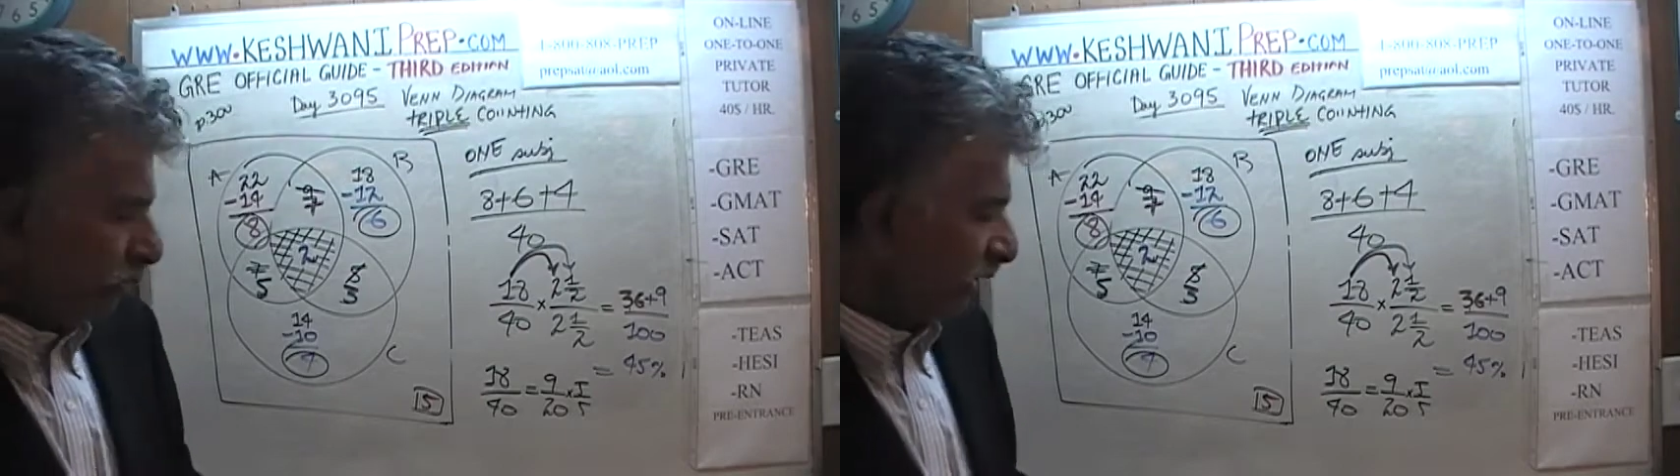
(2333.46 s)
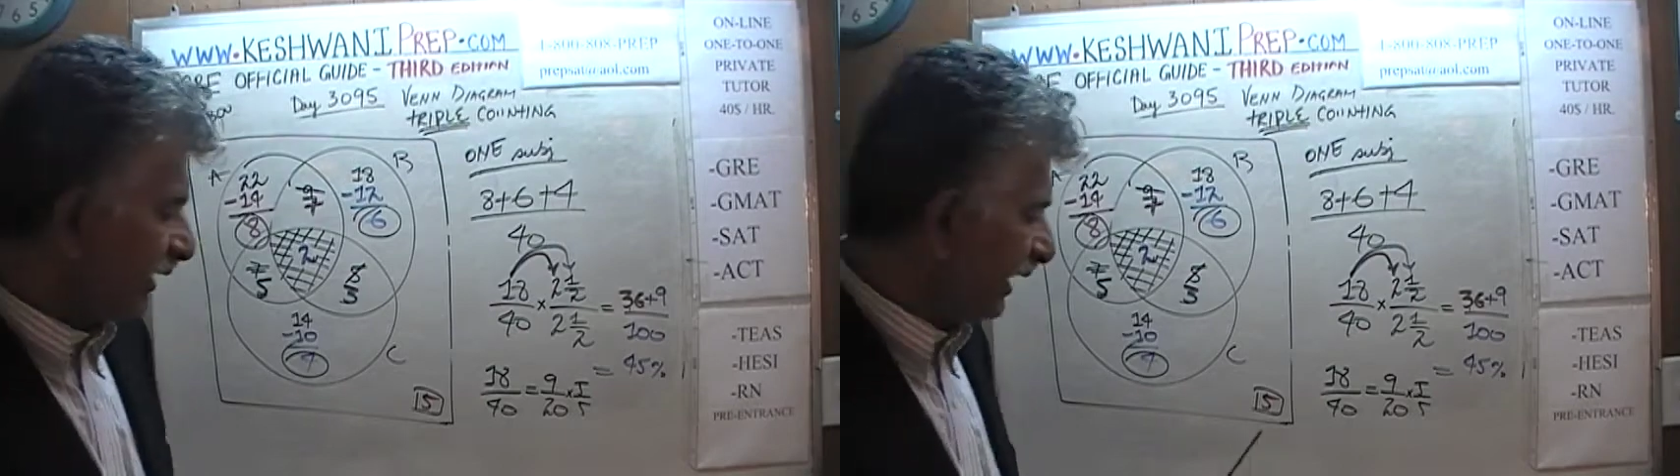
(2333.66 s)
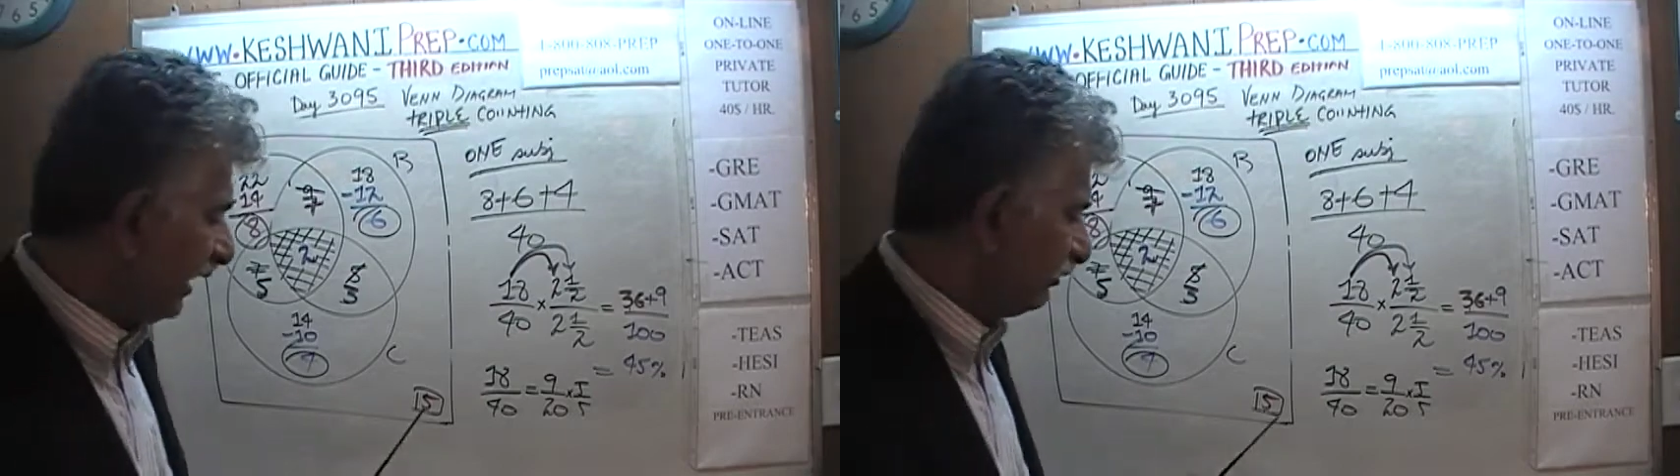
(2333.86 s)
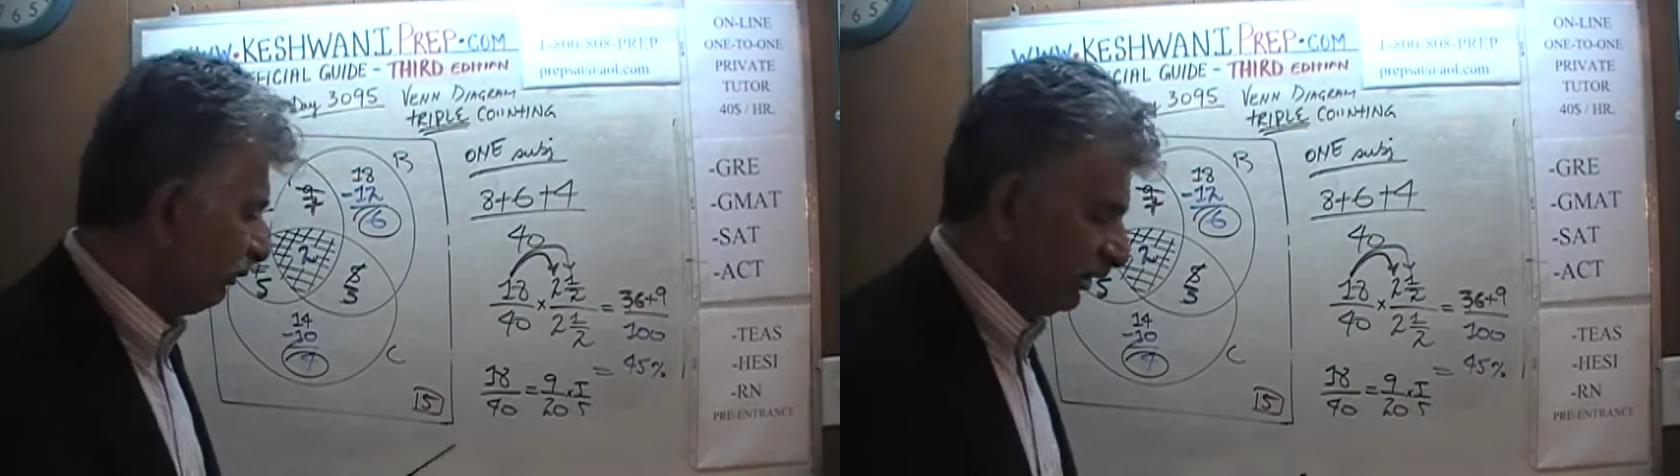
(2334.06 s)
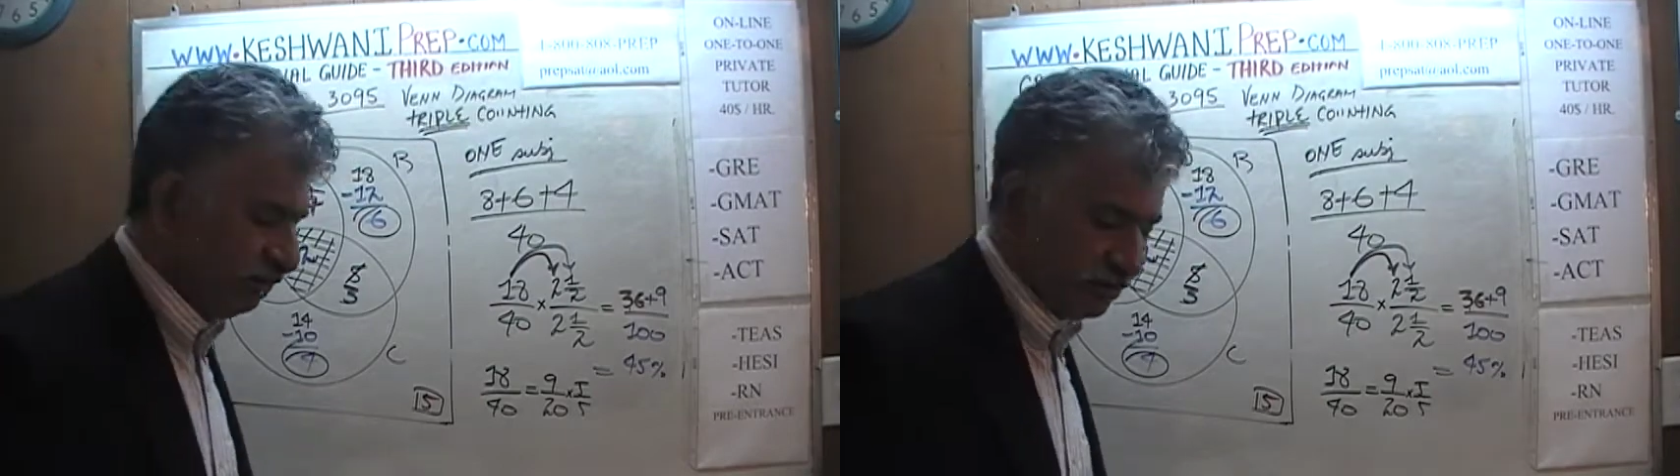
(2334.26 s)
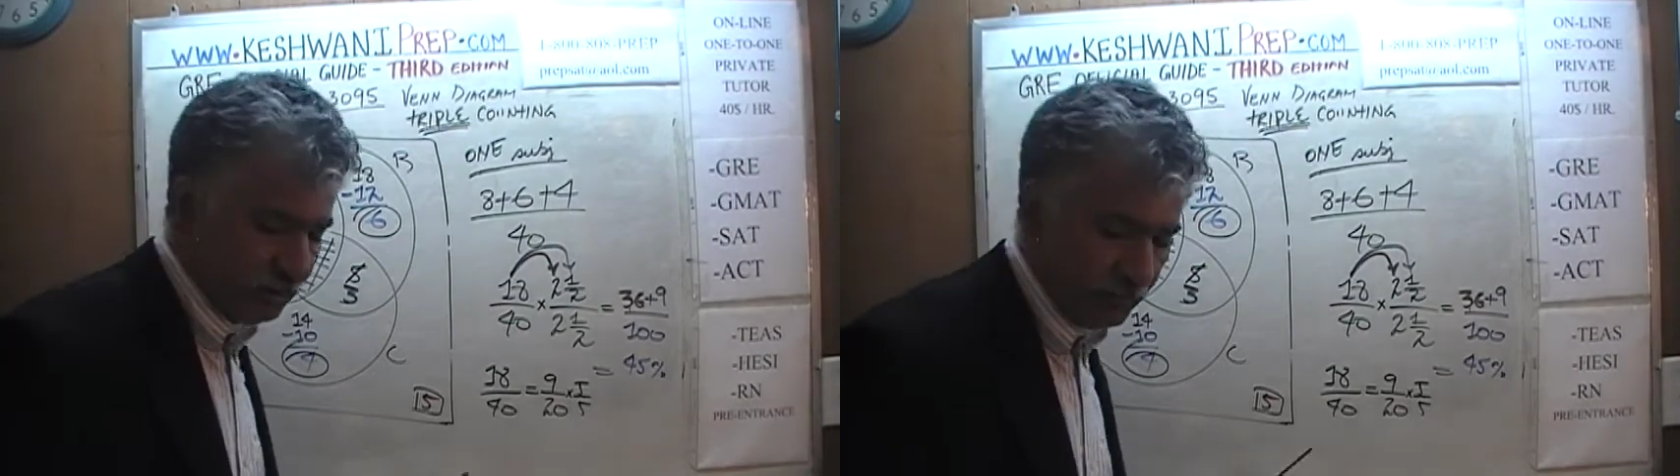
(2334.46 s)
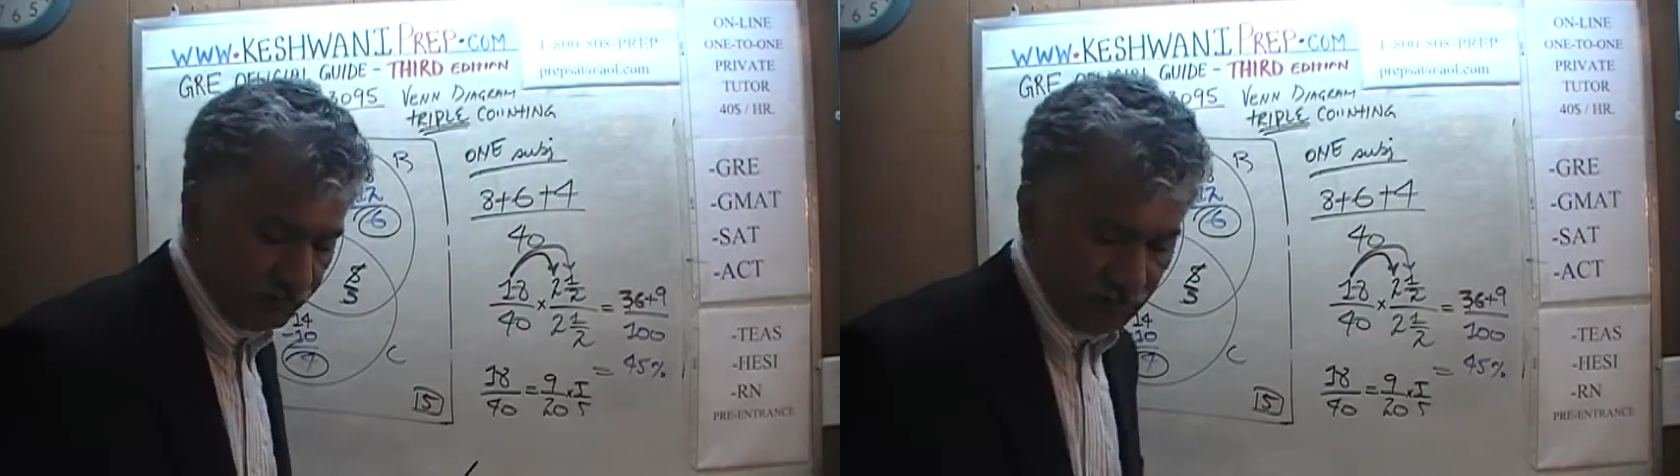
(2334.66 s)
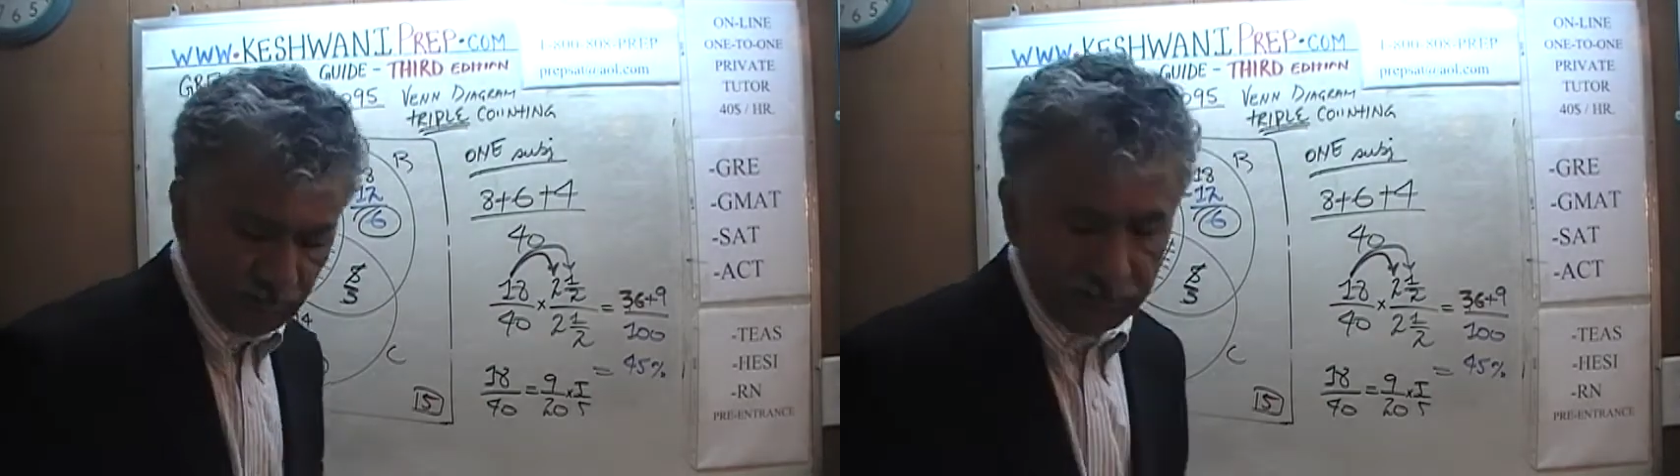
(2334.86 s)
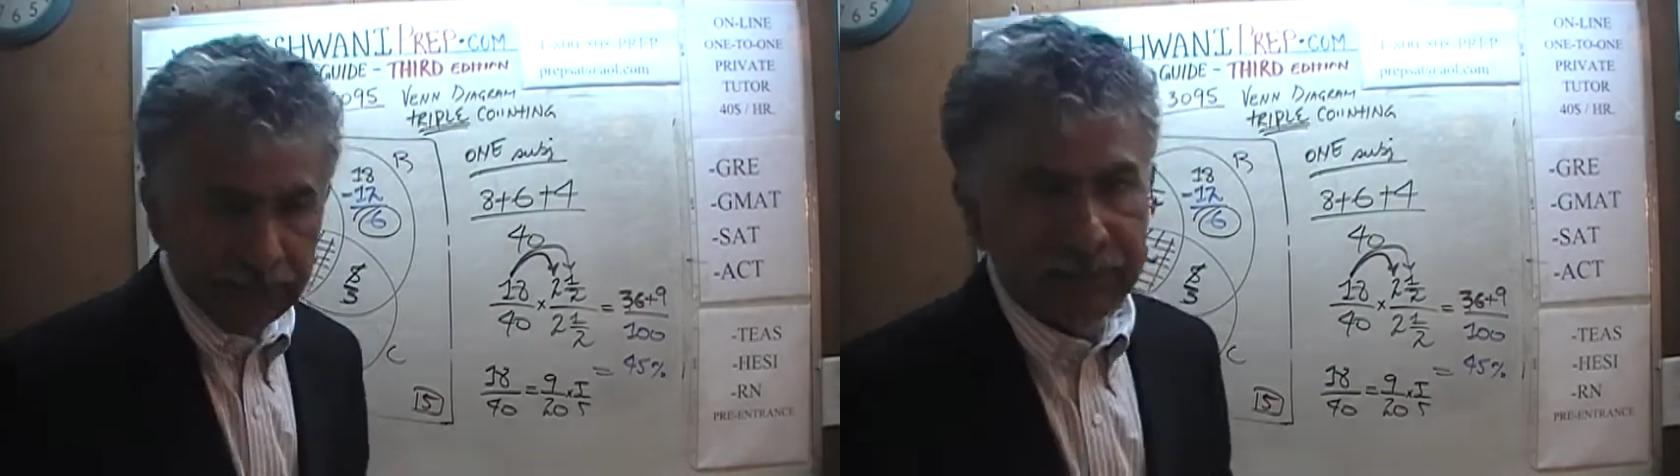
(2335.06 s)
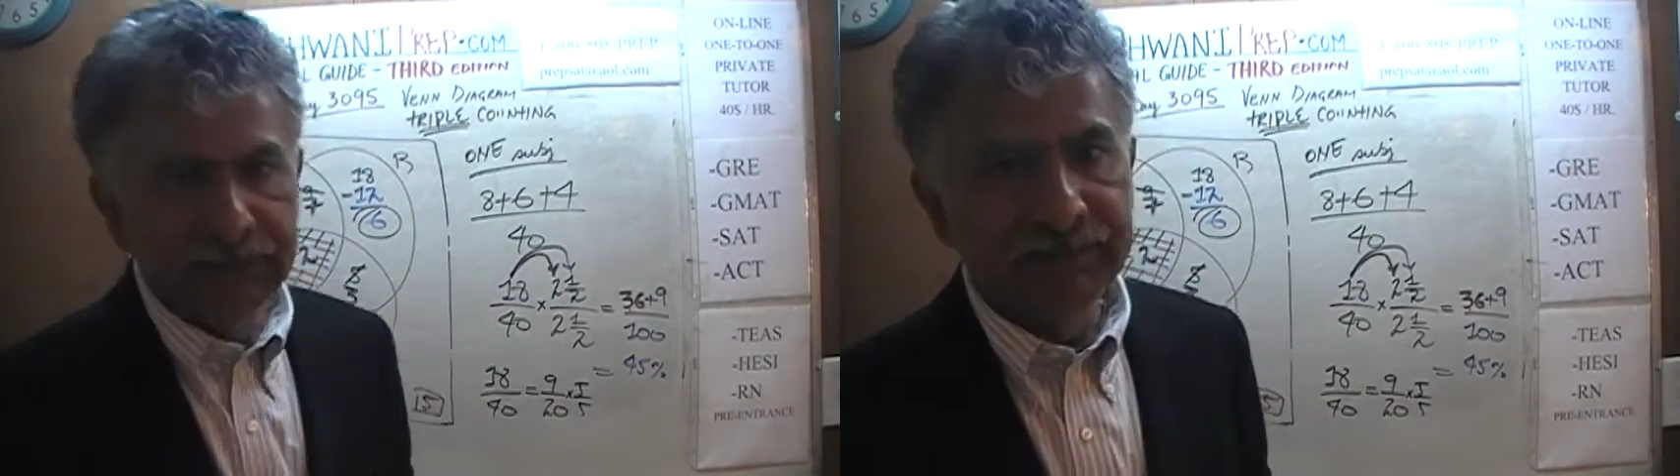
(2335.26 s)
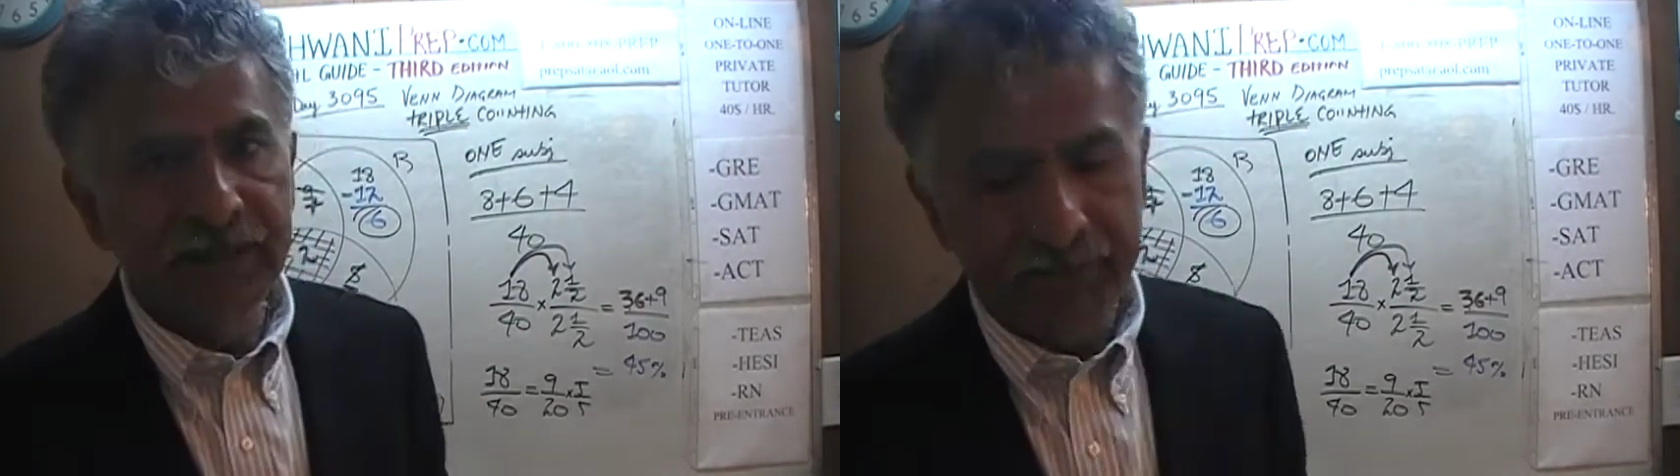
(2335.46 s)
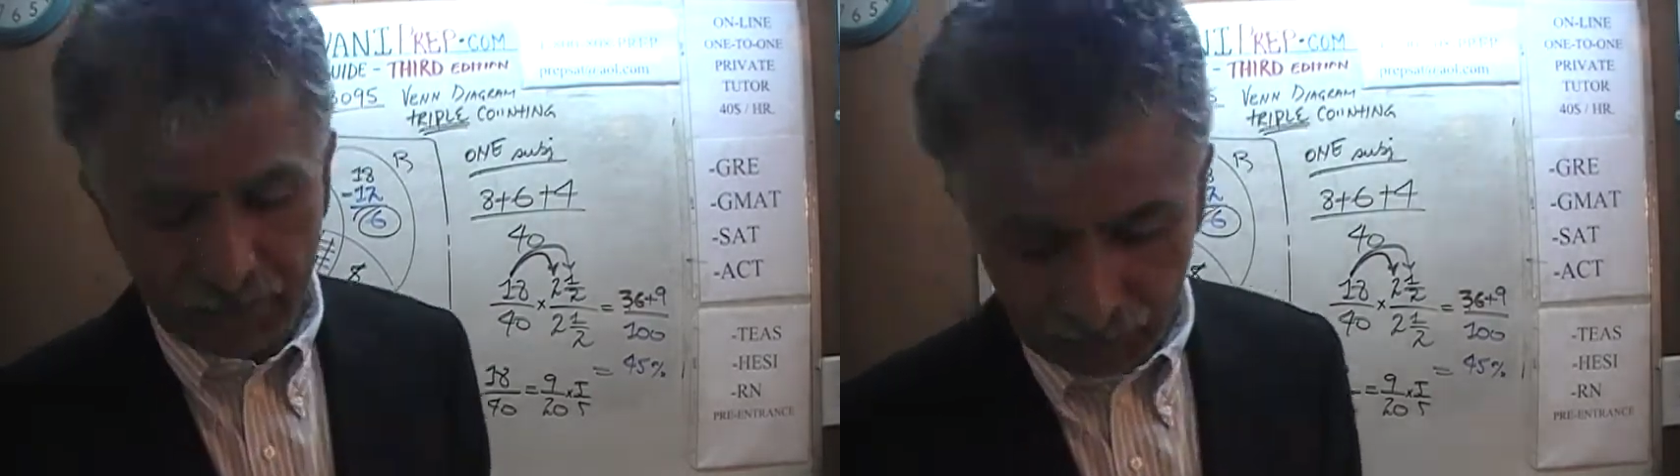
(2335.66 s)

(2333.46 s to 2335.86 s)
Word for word: what are the odds of picking such a person? It's 9 out